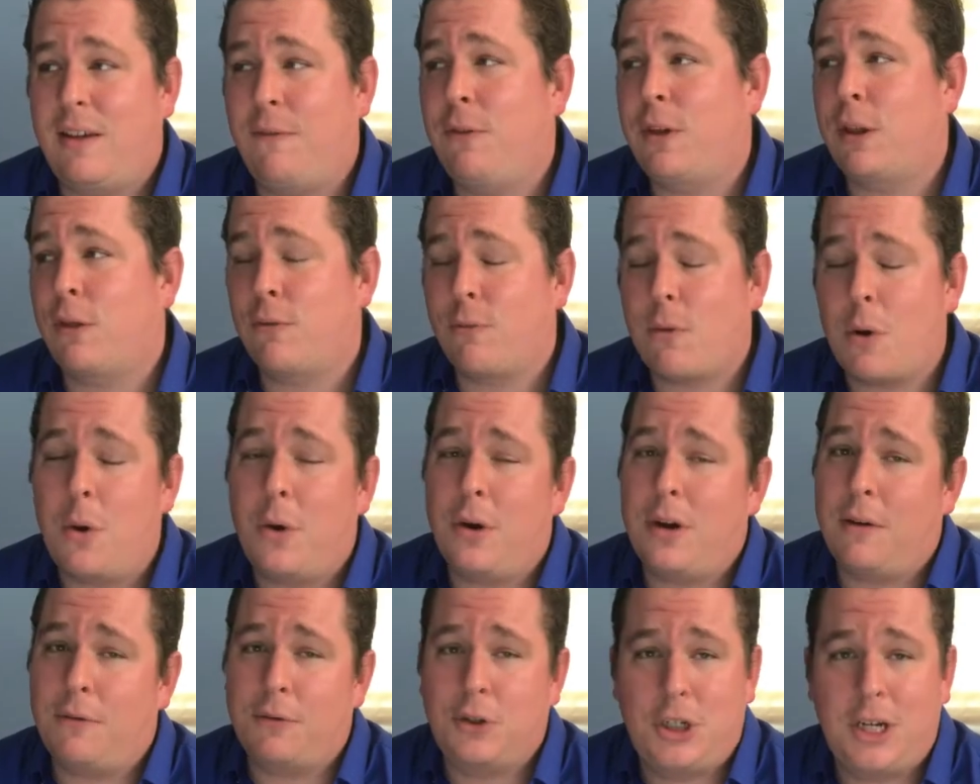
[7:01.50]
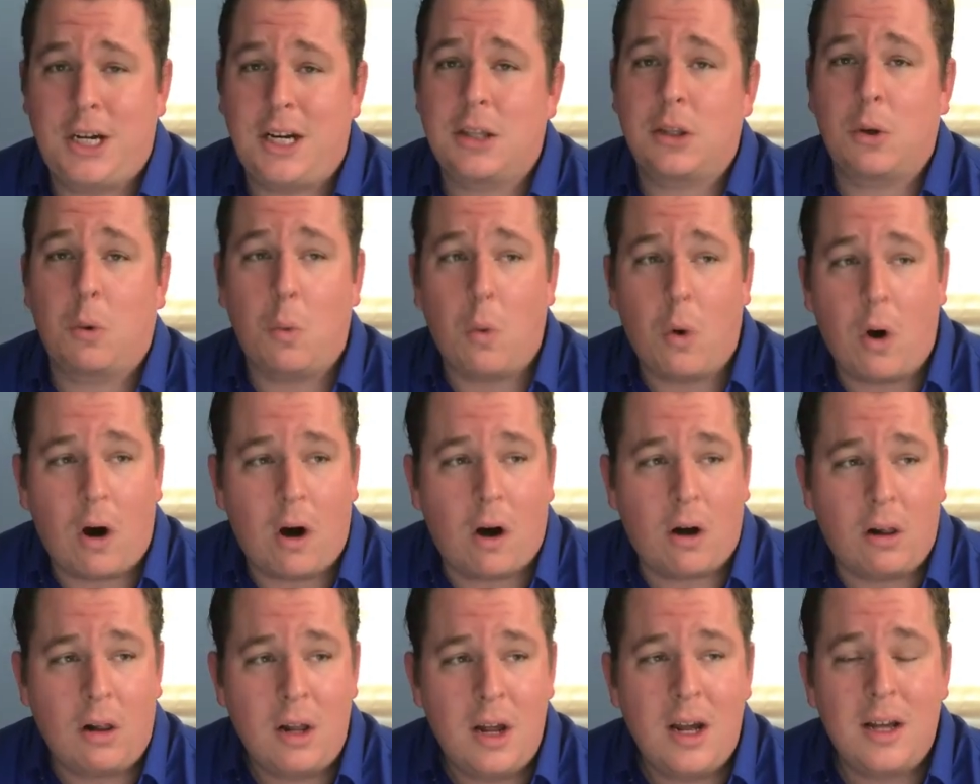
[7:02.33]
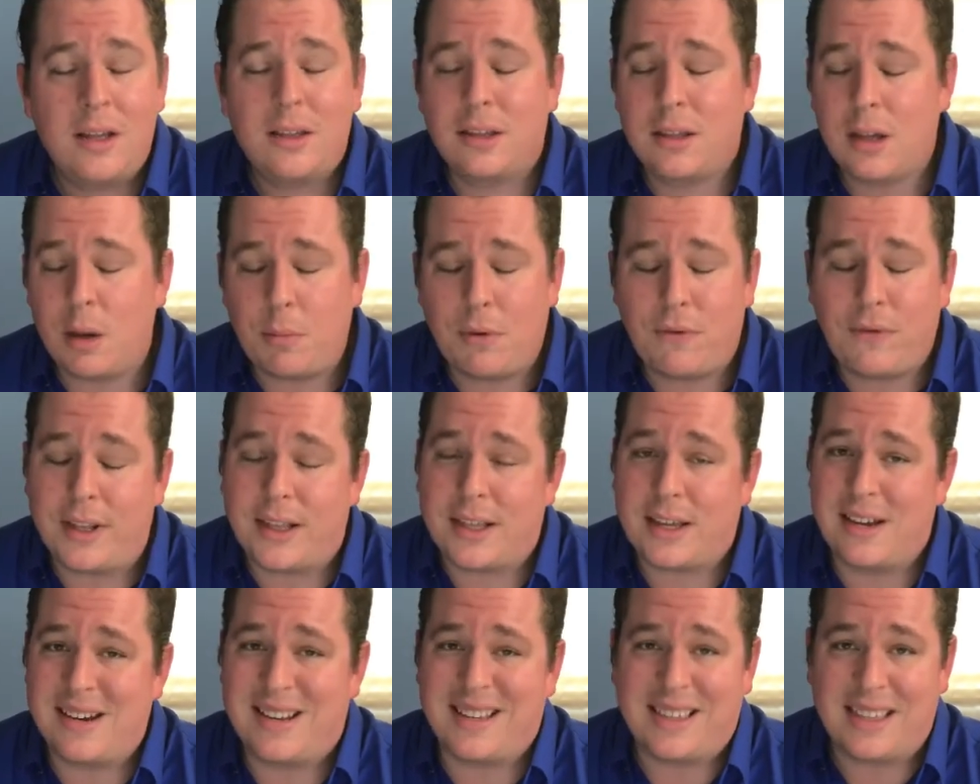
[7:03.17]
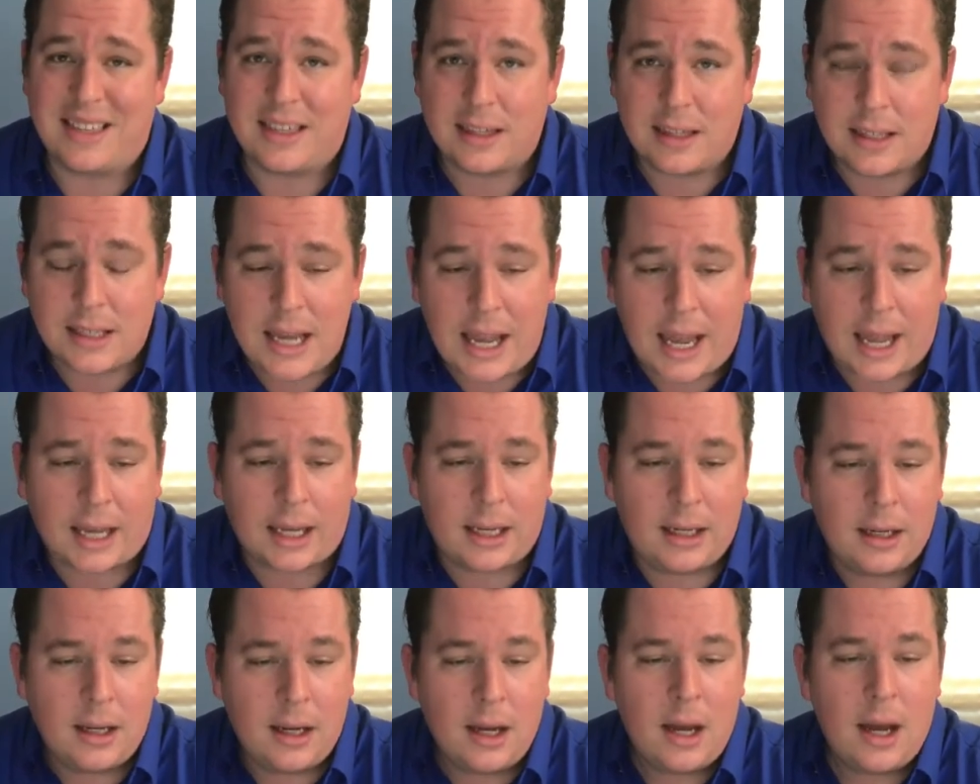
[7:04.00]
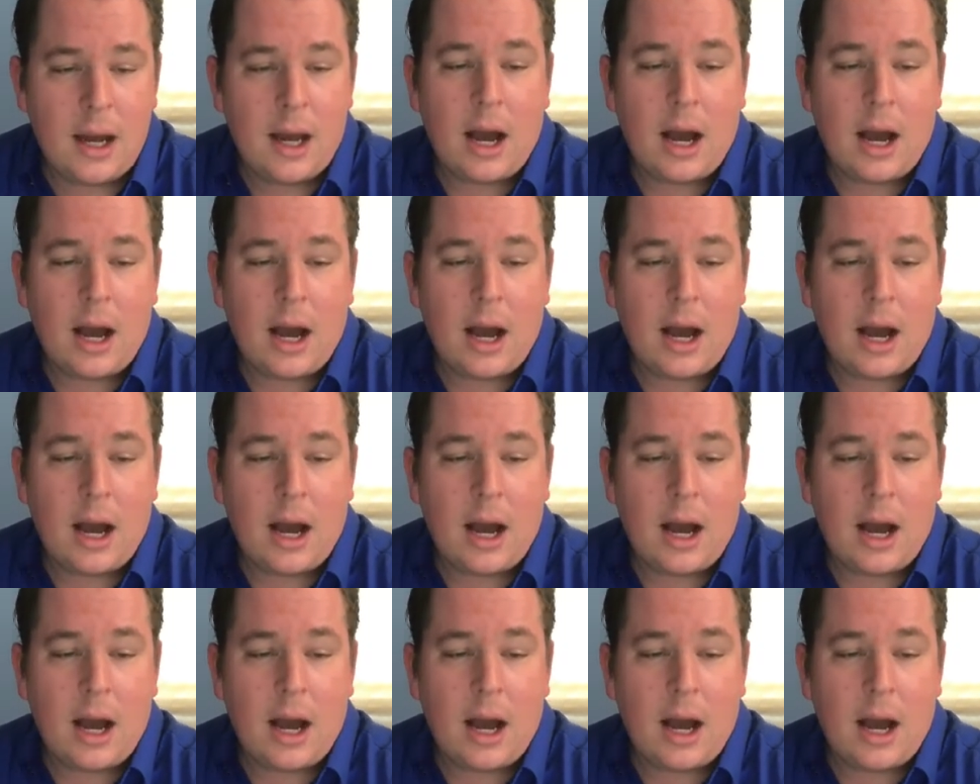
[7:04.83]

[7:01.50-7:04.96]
if you throw enough shit at the wall, some of it's gonna stick.